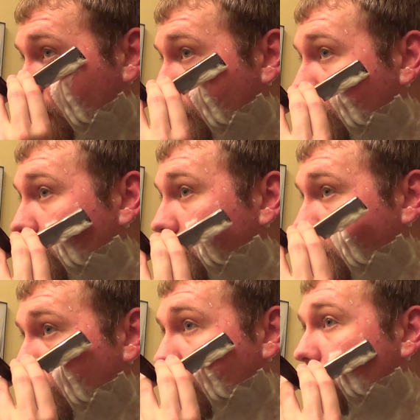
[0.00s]
so
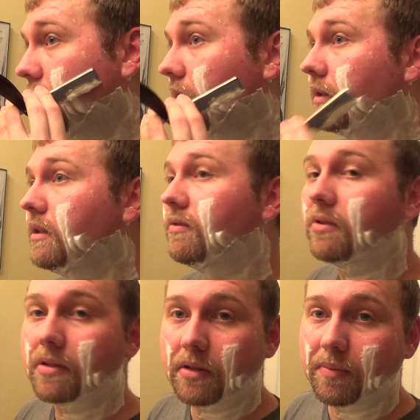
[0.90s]
I wanted to leave
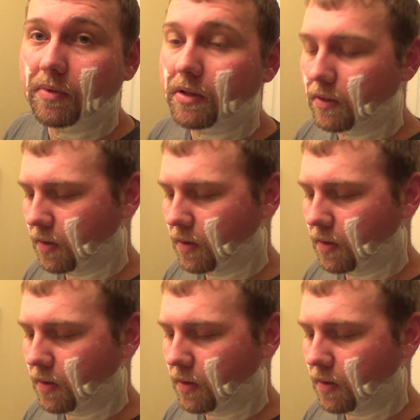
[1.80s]
with something.